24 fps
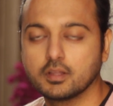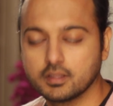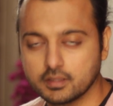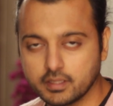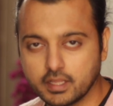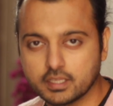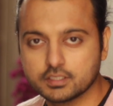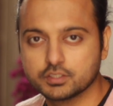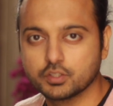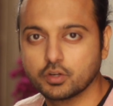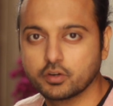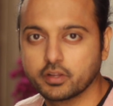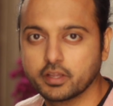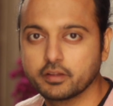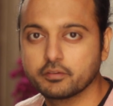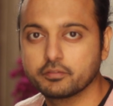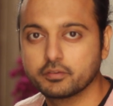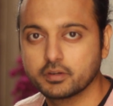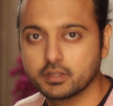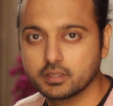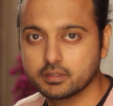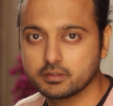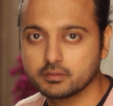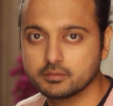That's your
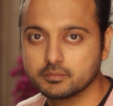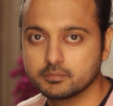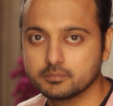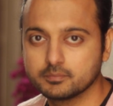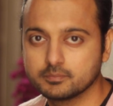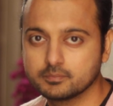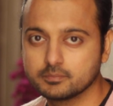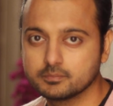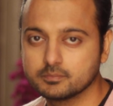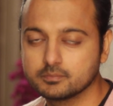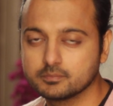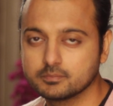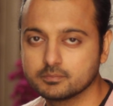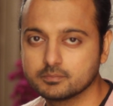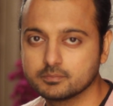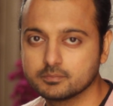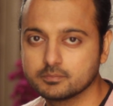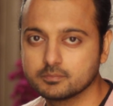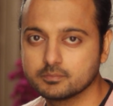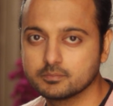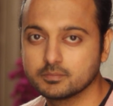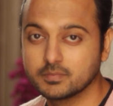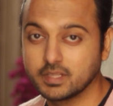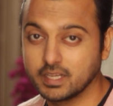gift.
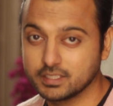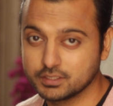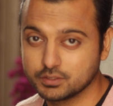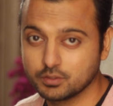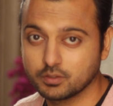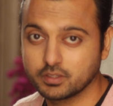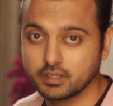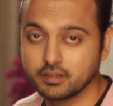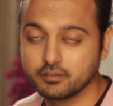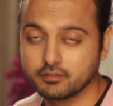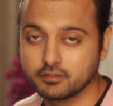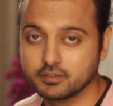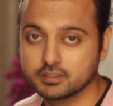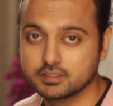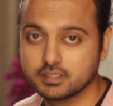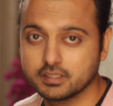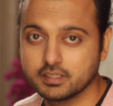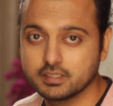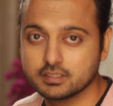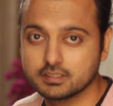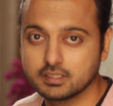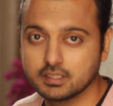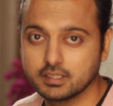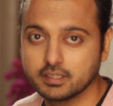That's your gift,
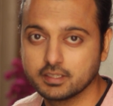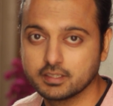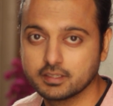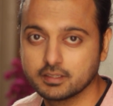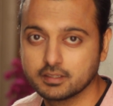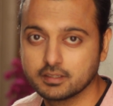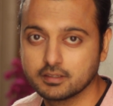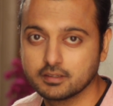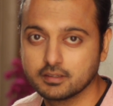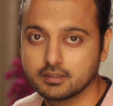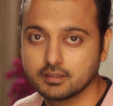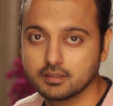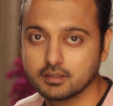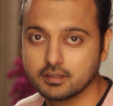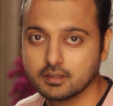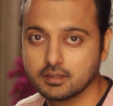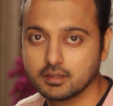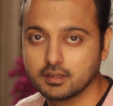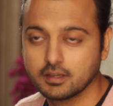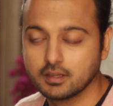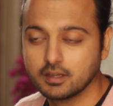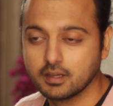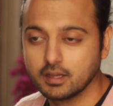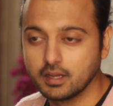seriously.
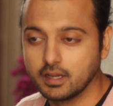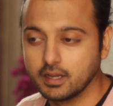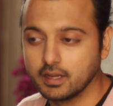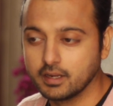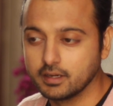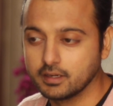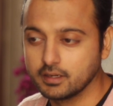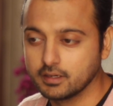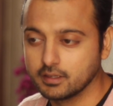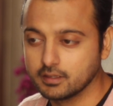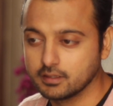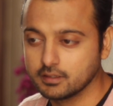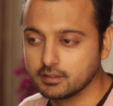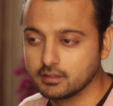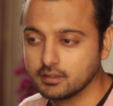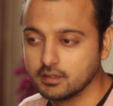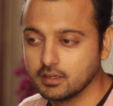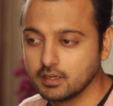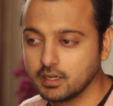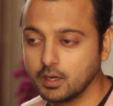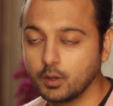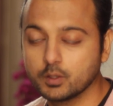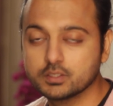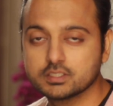And uh,
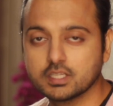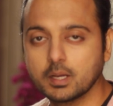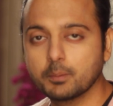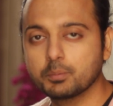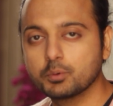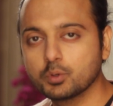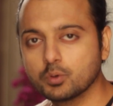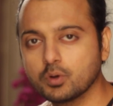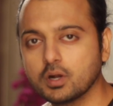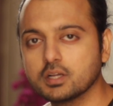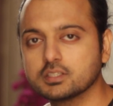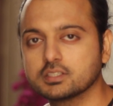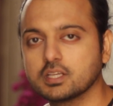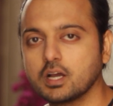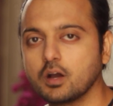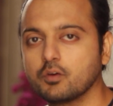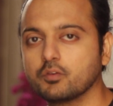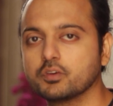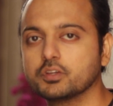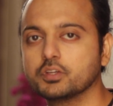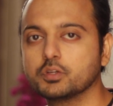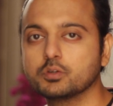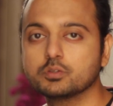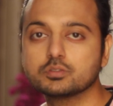now it's up to us
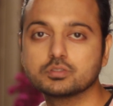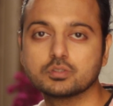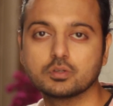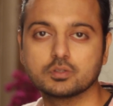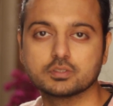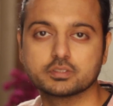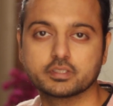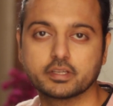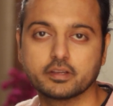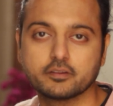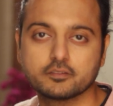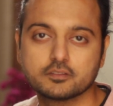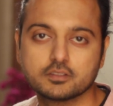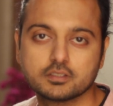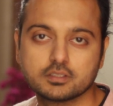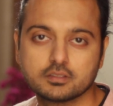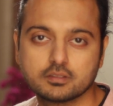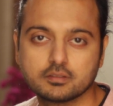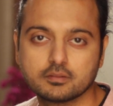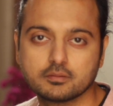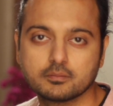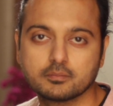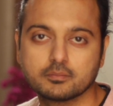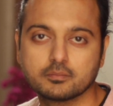how we use those gifts.
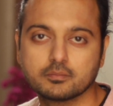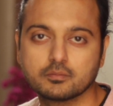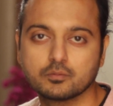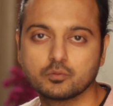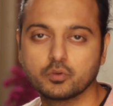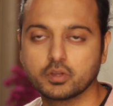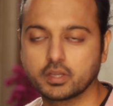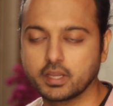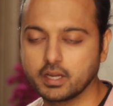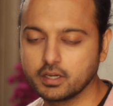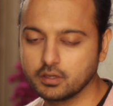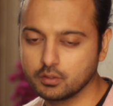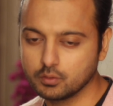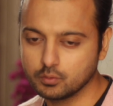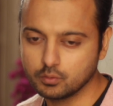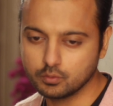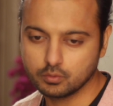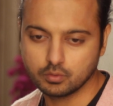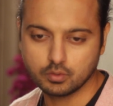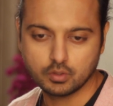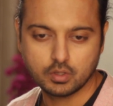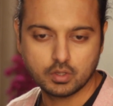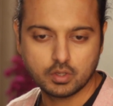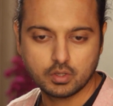We can
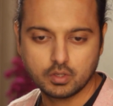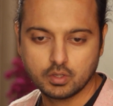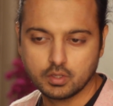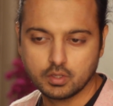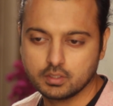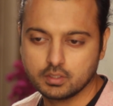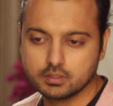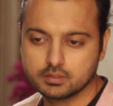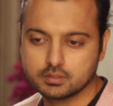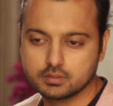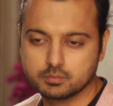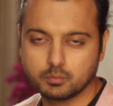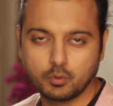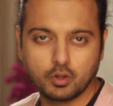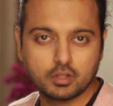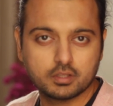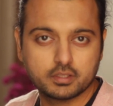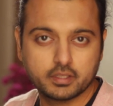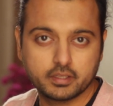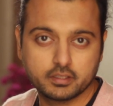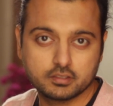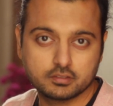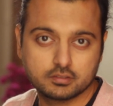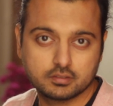do
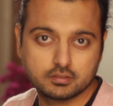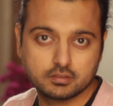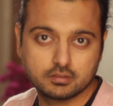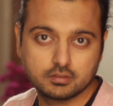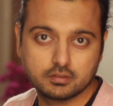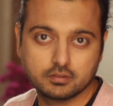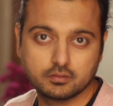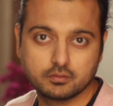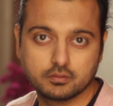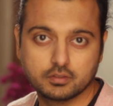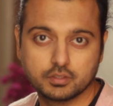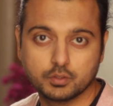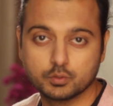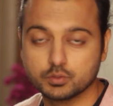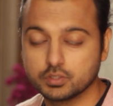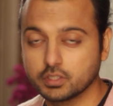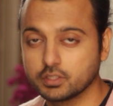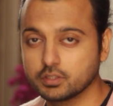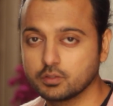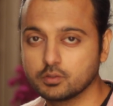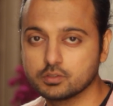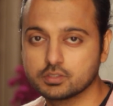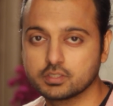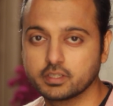small things
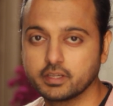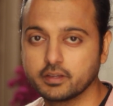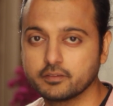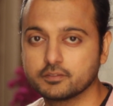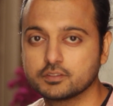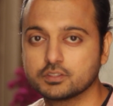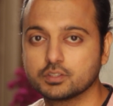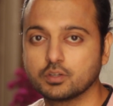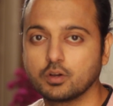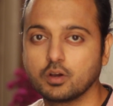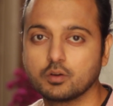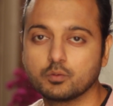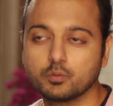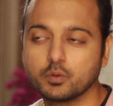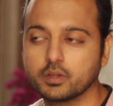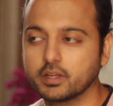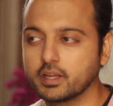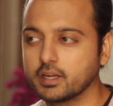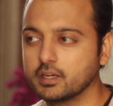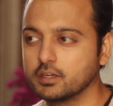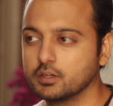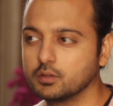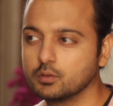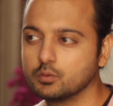using those gifts, or we
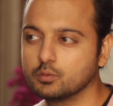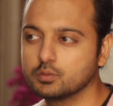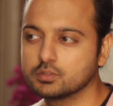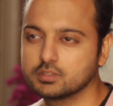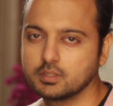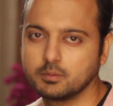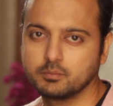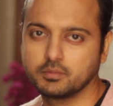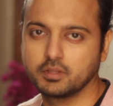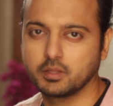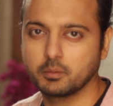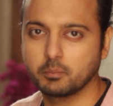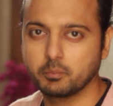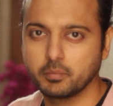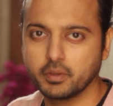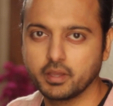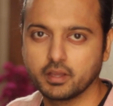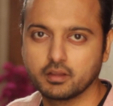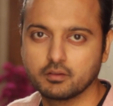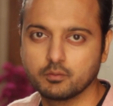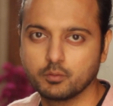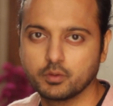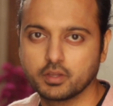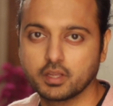can do something
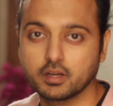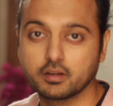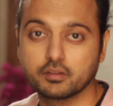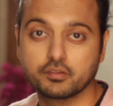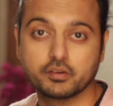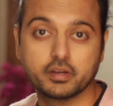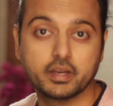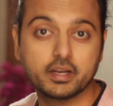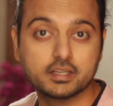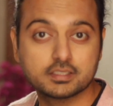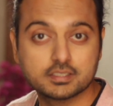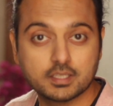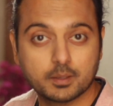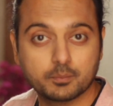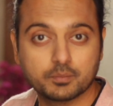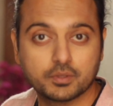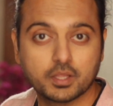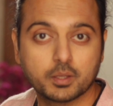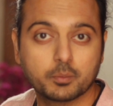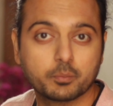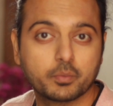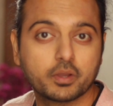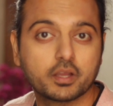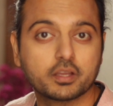big. We can create
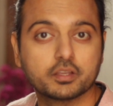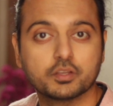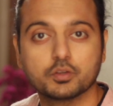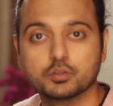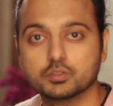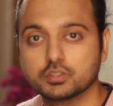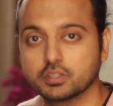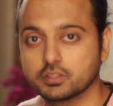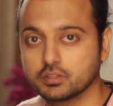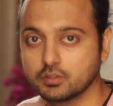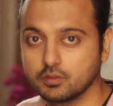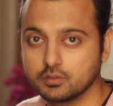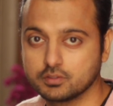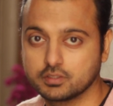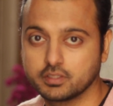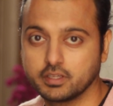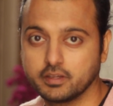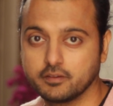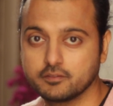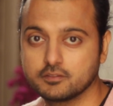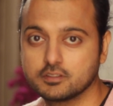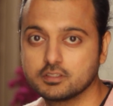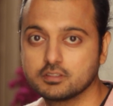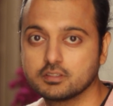something big using those
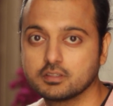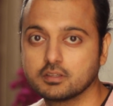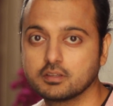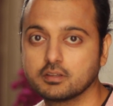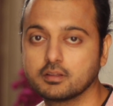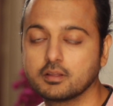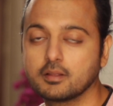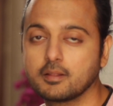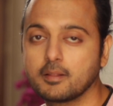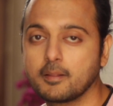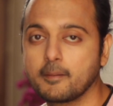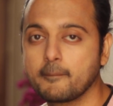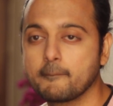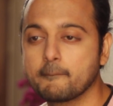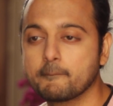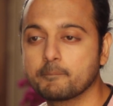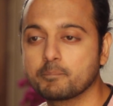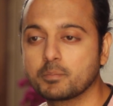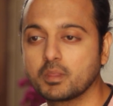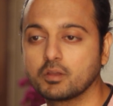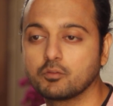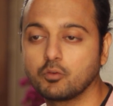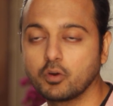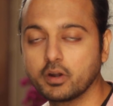gifts.
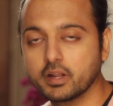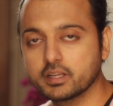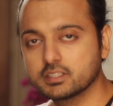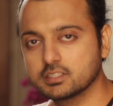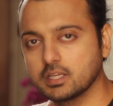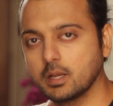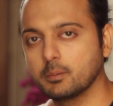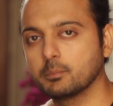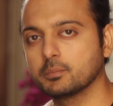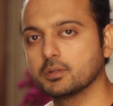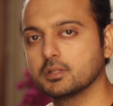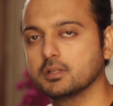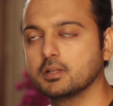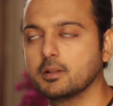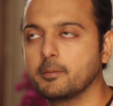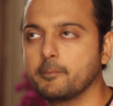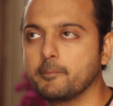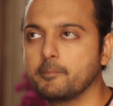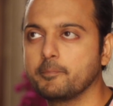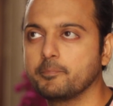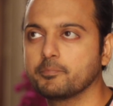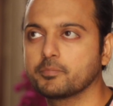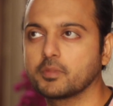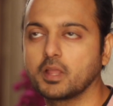For
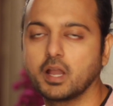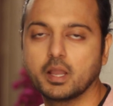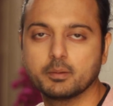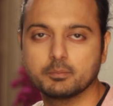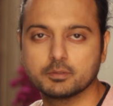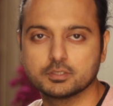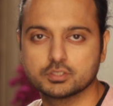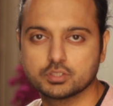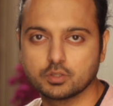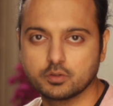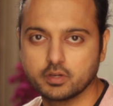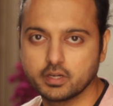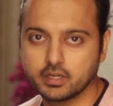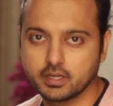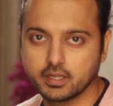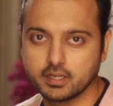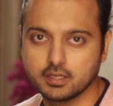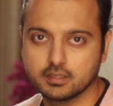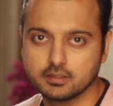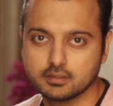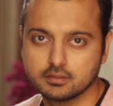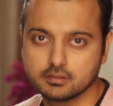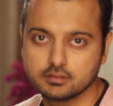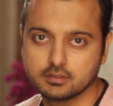example, I'm a
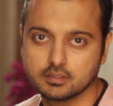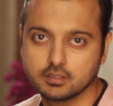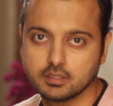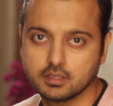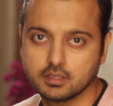storyteller.